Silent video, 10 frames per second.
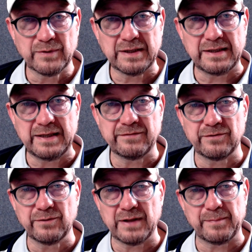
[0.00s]
needs to
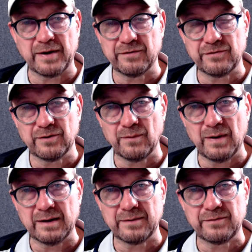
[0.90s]
do that, because you
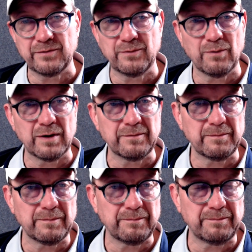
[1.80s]
want to do one
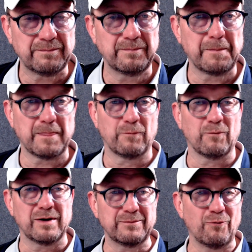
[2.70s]

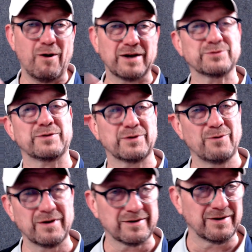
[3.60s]
wash with your
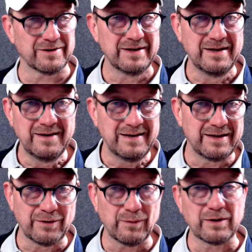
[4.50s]
watercolor, and
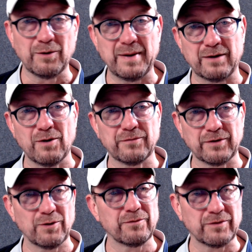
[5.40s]
you don't want to go back over and
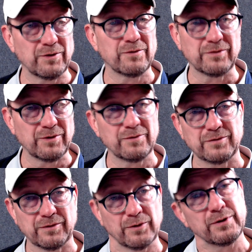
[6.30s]
over and over and
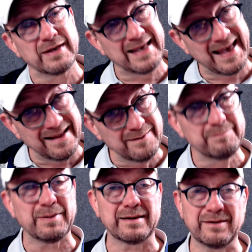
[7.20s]
over. Though you can,
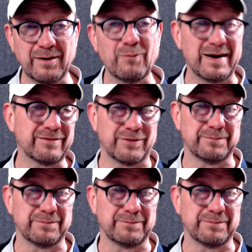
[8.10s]
but you don't want to.